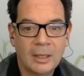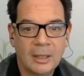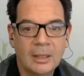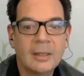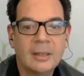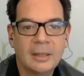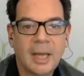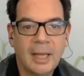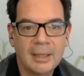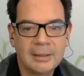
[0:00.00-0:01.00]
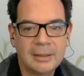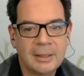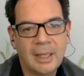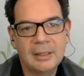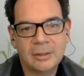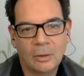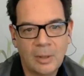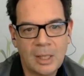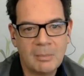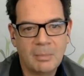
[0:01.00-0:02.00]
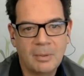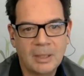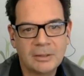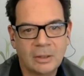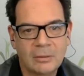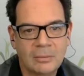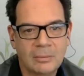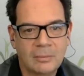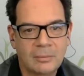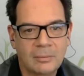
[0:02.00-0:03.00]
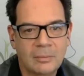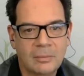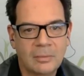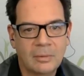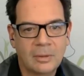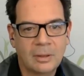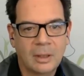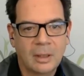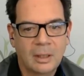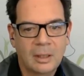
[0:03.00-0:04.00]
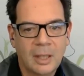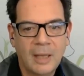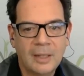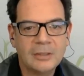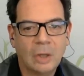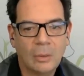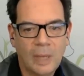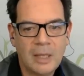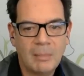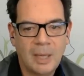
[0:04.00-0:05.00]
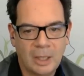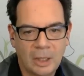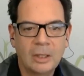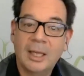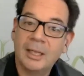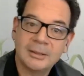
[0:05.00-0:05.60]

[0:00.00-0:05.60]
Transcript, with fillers: I can that, even take... That is already, that's all. Better? Yeah, that's already better. Yes.